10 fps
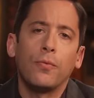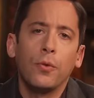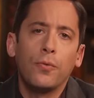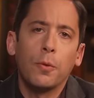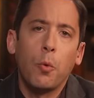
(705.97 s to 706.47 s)
Go to
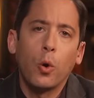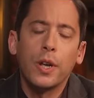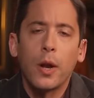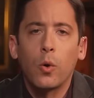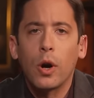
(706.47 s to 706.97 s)

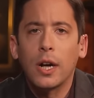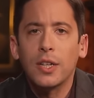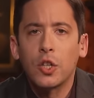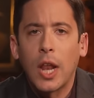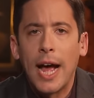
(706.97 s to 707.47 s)

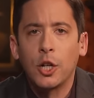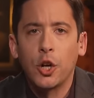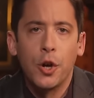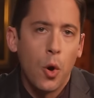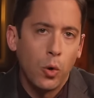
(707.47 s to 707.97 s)
foodforthepoor.org
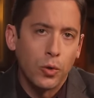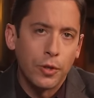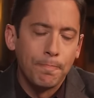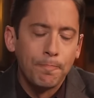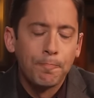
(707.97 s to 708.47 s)
slash
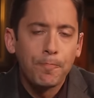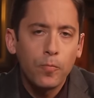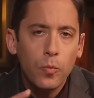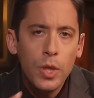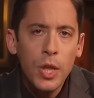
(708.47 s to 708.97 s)
Knowles.
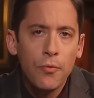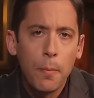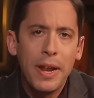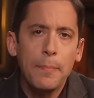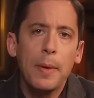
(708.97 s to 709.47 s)

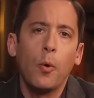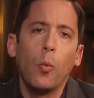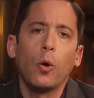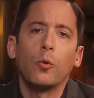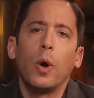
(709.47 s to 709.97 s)
For many people
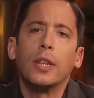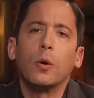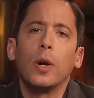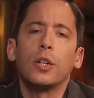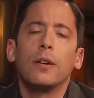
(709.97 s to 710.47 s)
worldwide,
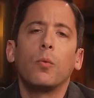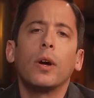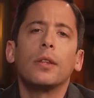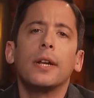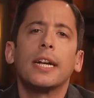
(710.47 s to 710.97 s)
the question of
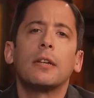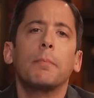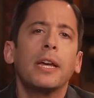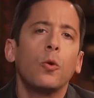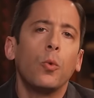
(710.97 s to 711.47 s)
where their next
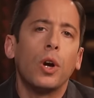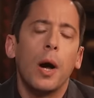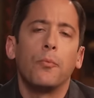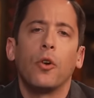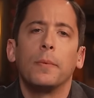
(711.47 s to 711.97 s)
meal will
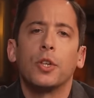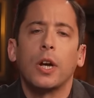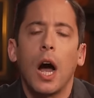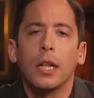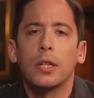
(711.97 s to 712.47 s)
come from is
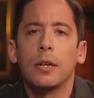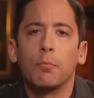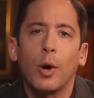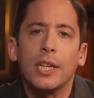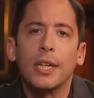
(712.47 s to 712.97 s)
a
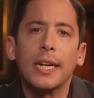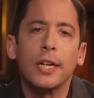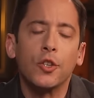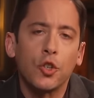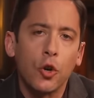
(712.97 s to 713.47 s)
constant pressing
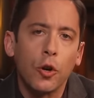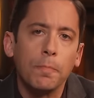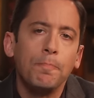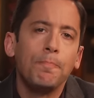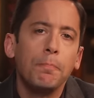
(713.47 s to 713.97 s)

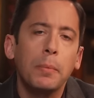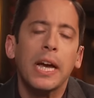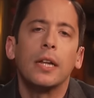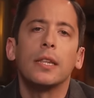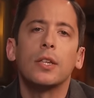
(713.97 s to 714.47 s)
concern.
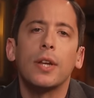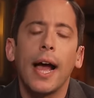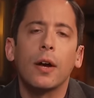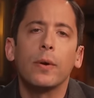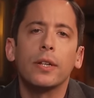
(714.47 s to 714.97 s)
Beyond the
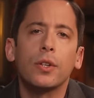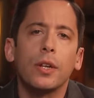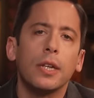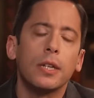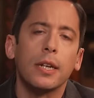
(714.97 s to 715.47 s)
staggering
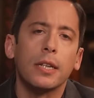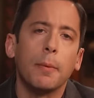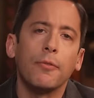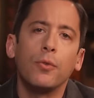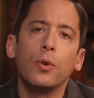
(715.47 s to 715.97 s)
statistics
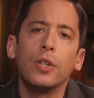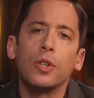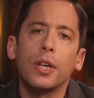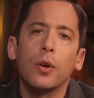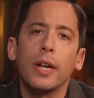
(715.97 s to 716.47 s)
about food
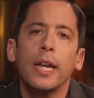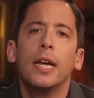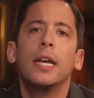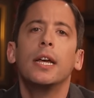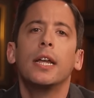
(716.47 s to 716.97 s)

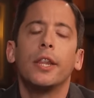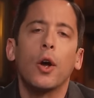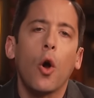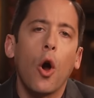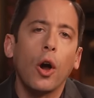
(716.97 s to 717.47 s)
insecurity,
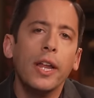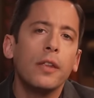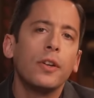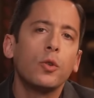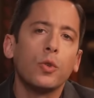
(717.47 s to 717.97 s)
there are
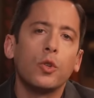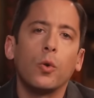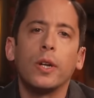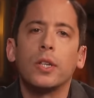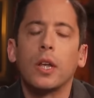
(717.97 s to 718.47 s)
individual
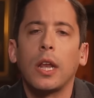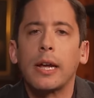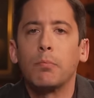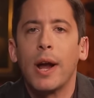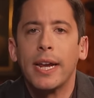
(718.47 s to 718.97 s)
stories
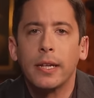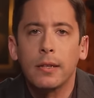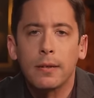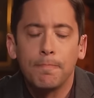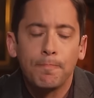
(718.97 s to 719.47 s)
like
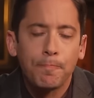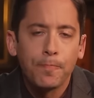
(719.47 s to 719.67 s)
Brandon's.